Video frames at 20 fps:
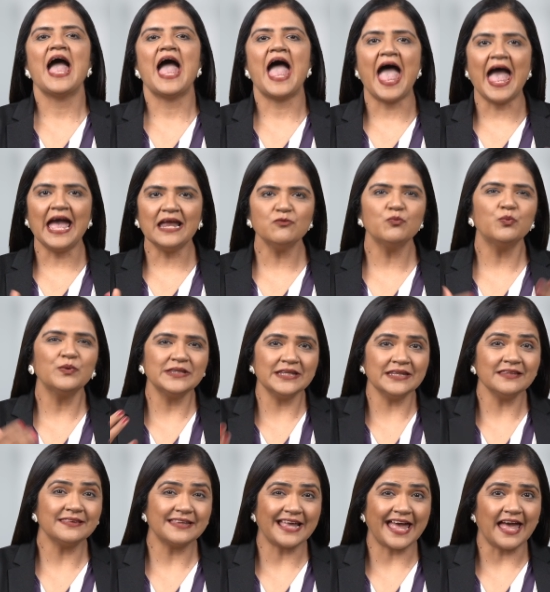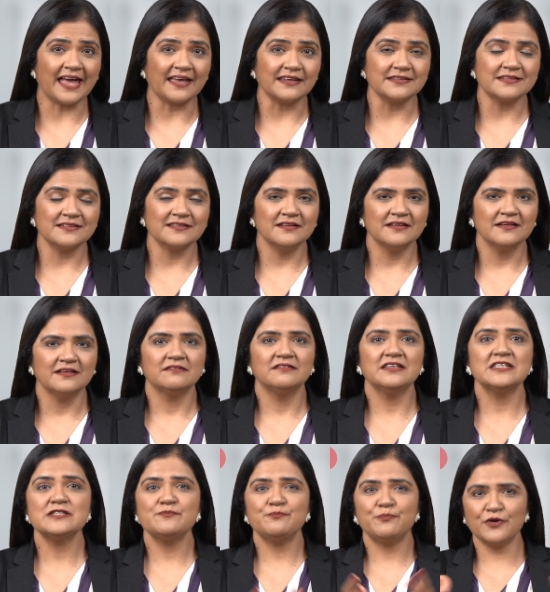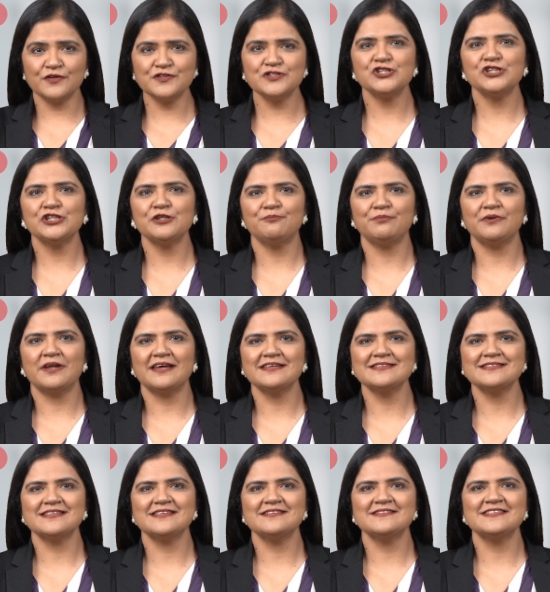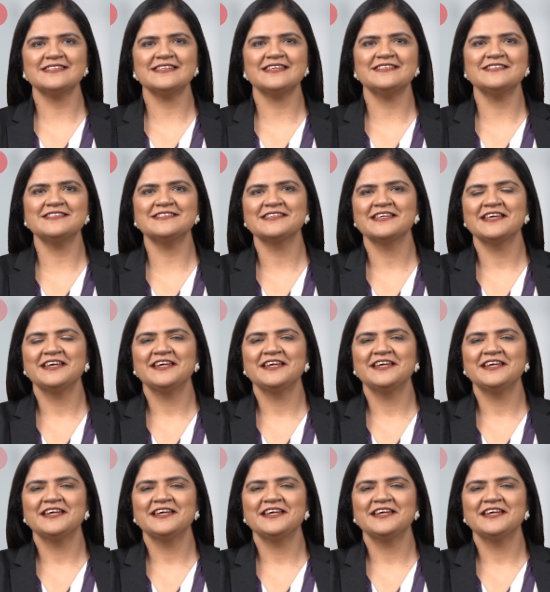and within that the sponsorship license is